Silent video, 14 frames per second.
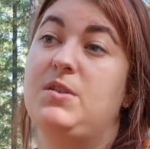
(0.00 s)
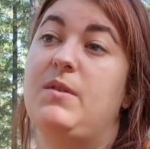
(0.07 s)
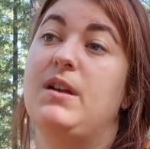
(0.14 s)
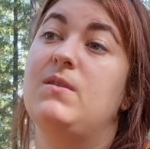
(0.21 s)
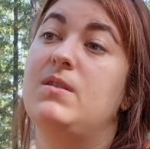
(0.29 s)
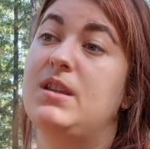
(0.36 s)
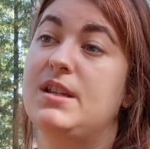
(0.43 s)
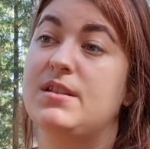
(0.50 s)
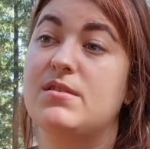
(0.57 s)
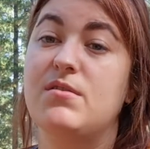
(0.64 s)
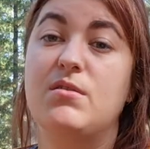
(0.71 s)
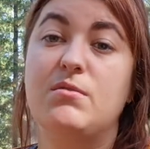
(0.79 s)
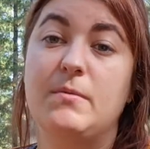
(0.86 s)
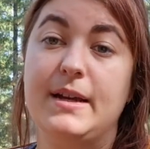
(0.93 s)
I know that's not
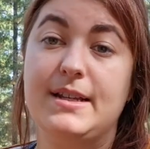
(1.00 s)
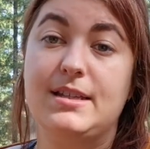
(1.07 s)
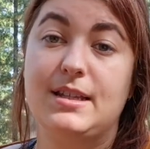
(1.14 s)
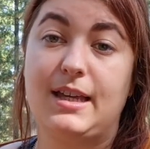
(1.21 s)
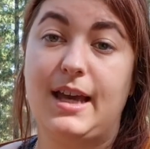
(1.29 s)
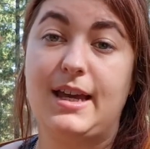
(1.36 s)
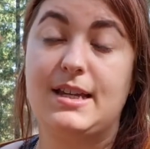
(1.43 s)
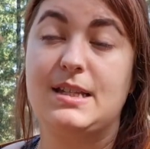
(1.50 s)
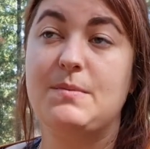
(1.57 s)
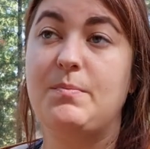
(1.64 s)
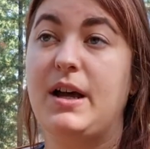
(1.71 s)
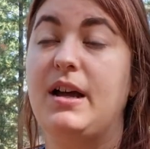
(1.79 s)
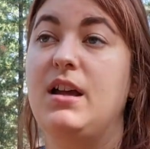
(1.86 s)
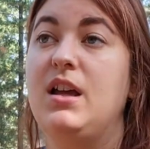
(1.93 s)
always the case,
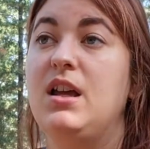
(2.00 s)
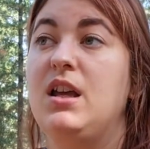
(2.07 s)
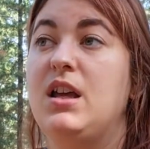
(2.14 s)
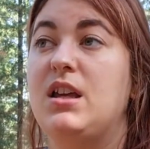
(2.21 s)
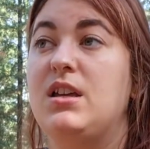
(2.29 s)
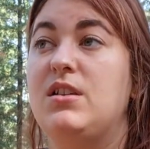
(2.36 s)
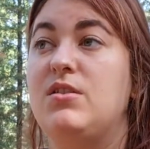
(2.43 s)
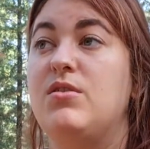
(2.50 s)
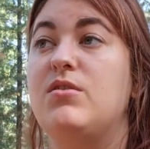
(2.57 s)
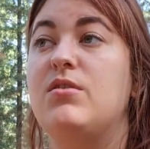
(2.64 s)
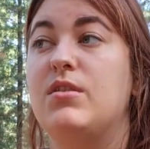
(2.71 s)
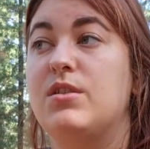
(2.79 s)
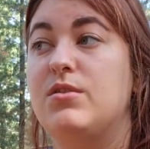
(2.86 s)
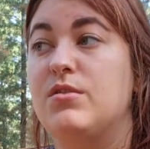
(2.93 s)
but you
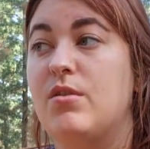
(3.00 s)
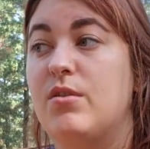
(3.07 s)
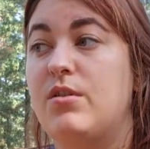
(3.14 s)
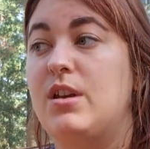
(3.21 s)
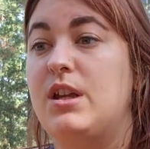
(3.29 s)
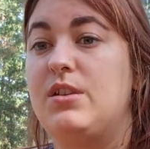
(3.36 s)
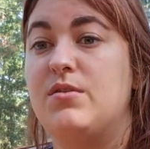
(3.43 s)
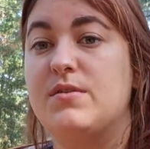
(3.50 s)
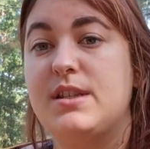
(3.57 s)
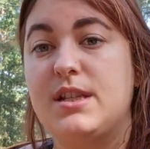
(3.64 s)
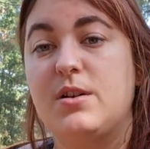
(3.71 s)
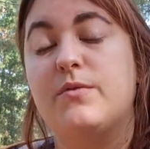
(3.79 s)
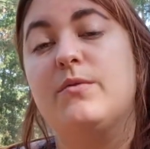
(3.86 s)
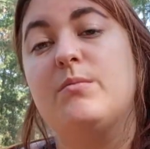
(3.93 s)
can know in
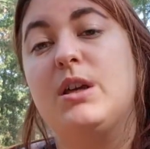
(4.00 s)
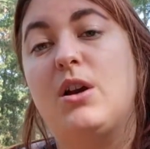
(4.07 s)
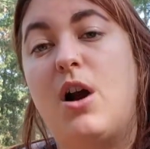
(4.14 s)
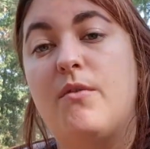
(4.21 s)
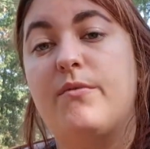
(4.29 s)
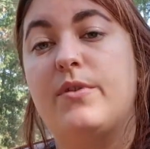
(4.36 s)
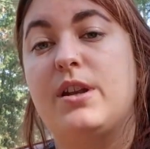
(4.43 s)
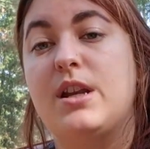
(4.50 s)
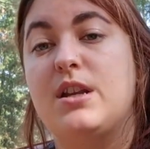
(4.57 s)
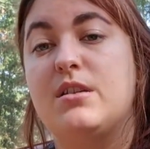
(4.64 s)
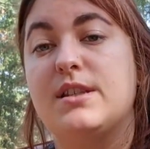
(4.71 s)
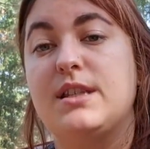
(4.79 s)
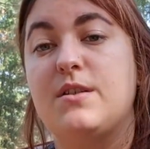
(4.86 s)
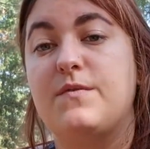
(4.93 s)
yourself and be confident in
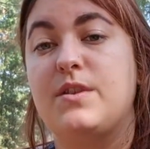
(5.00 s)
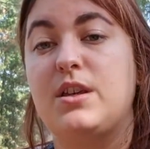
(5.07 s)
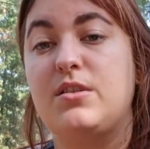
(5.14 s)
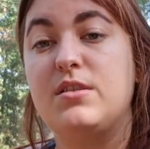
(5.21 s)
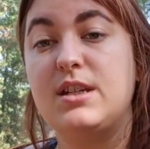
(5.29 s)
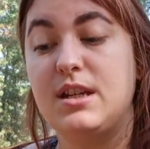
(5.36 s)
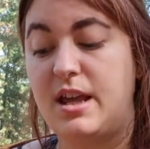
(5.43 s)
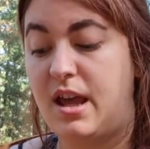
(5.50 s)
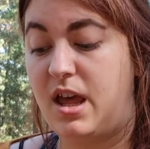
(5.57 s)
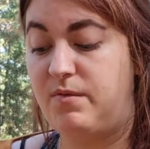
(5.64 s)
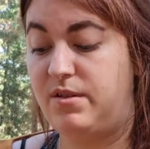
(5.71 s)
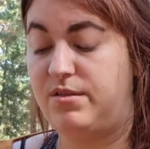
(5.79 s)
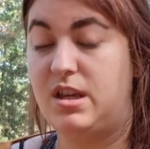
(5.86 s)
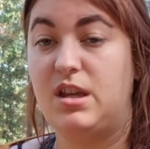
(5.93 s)
yourself that you did
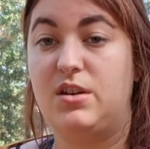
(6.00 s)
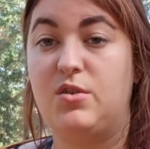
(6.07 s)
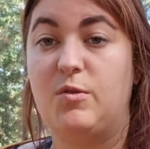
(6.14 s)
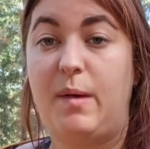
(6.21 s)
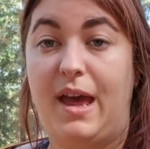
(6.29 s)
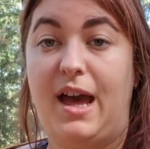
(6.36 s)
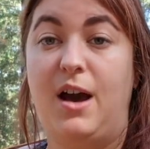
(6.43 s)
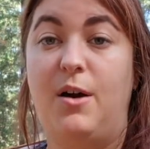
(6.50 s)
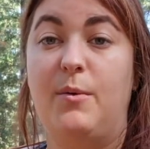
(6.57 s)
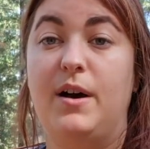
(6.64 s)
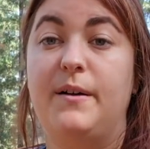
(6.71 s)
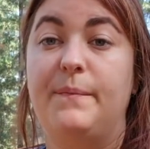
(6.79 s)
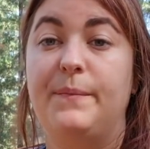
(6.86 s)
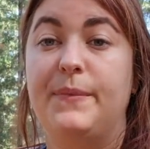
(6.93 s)
everything in your power